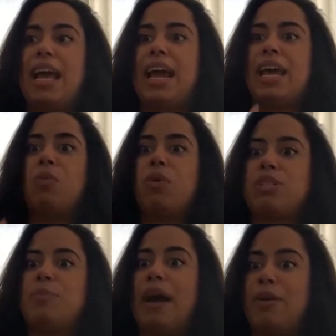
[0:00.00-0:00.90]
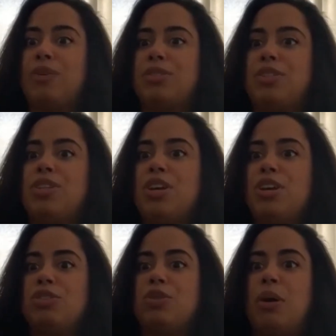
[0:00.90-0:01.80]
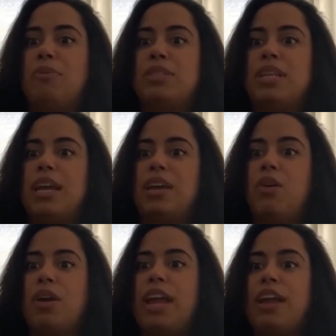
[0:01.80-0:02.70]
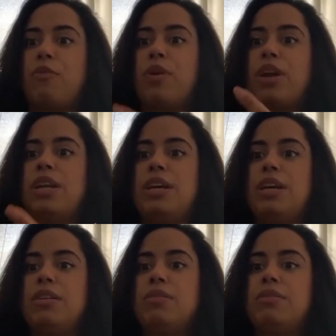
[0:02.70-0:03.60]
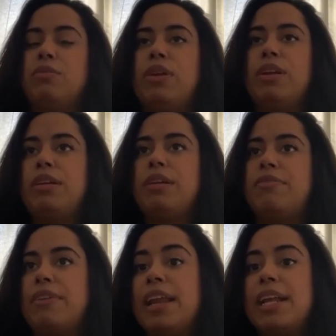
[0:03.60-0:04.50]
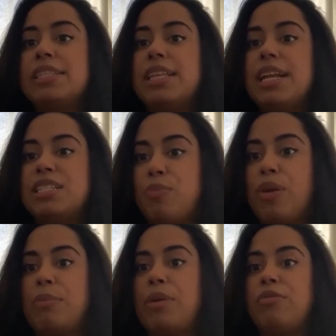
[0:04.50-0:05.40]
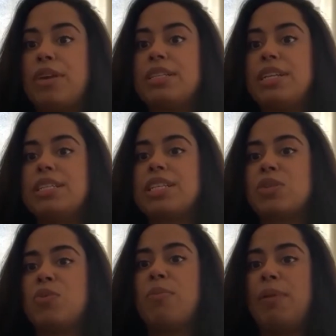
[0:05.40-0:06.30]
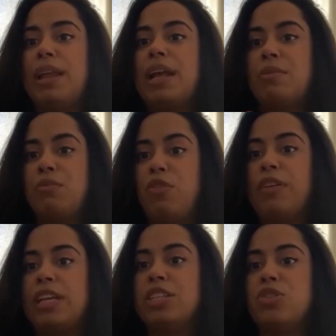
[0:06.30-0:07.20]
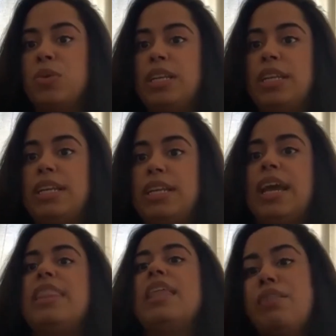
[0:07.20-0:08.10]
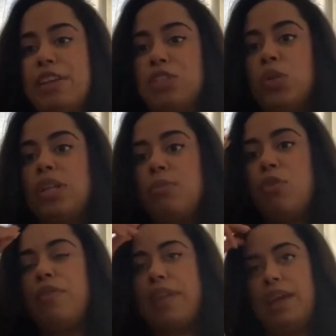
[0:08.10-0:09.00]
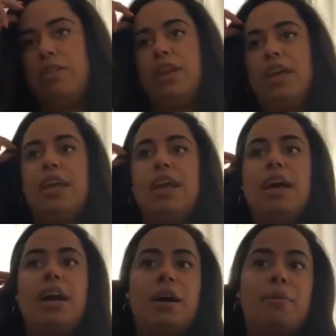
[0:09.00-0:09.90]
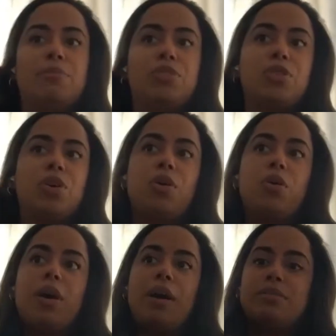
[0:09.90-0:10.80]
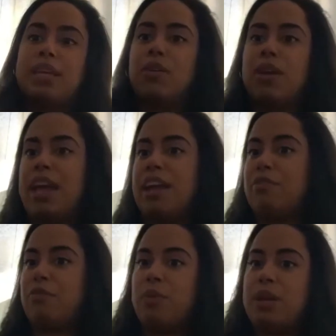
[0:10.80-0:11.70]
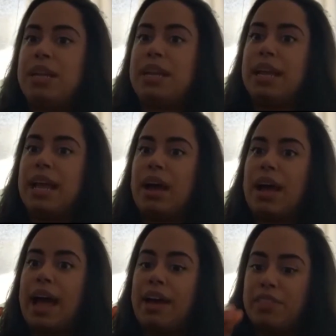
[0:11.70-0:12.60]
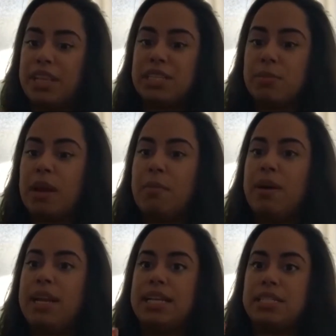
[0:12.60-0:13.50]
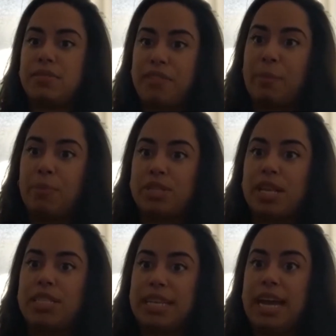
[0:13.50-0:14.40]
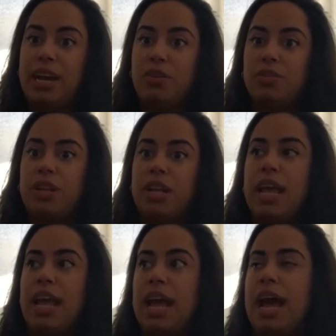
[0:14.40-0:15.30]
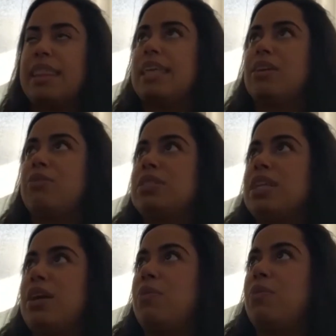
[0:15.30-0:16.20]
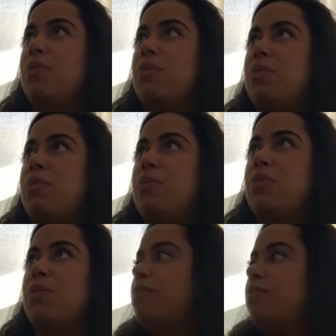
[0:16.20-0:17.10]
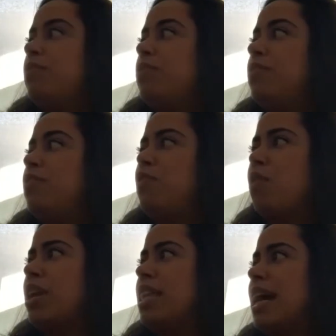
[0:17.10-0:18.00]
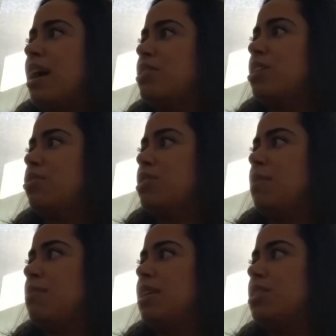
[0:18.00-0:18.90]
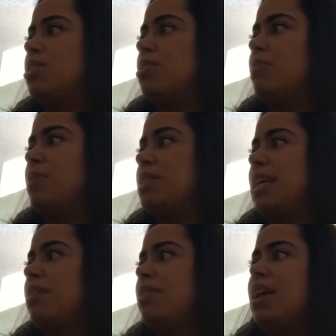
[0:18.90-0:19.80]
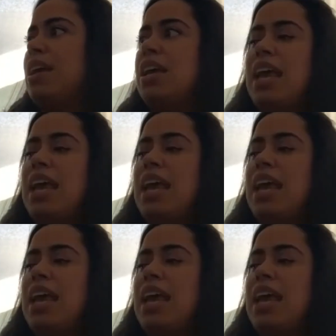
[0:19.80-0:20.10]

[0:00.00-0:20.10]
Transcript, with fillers: And I kind of worked backwards. So I was like, okay, if we're gonna, we financed it as a primary residence because we were planning on moving into it and then eventually moving out. Um, so I was like, okay, if we have this amount of money and it's a 5% down, I think it was like we had like 40,000 or something to put down.